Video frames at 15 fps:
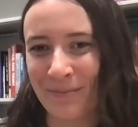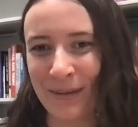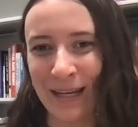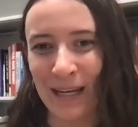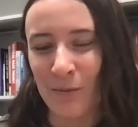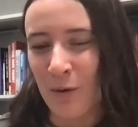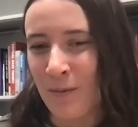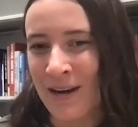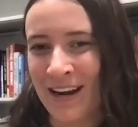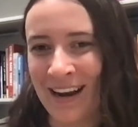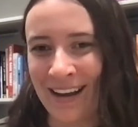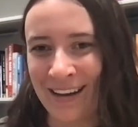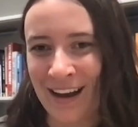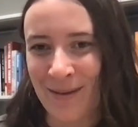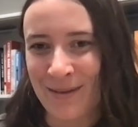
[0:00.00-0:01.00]
like being a woman in
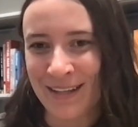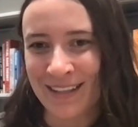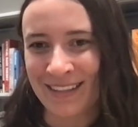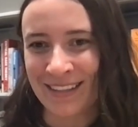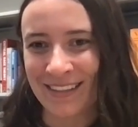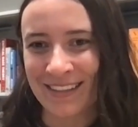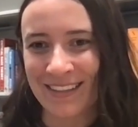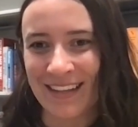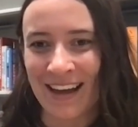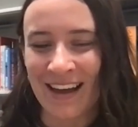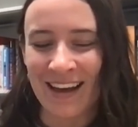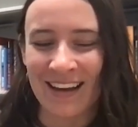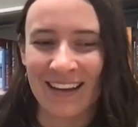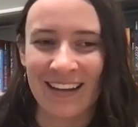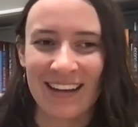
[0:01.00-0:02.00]
economics is
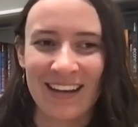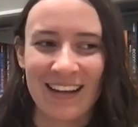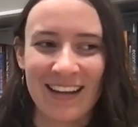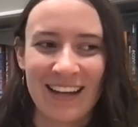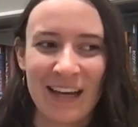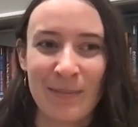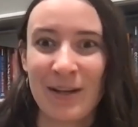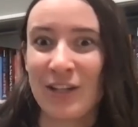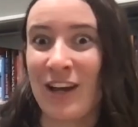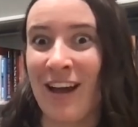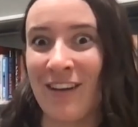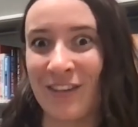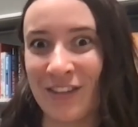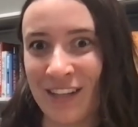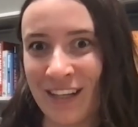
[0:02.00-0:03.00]
a bit
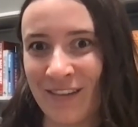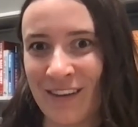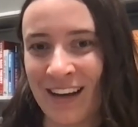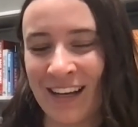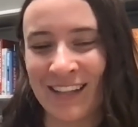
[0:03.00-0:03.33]
challenging, right?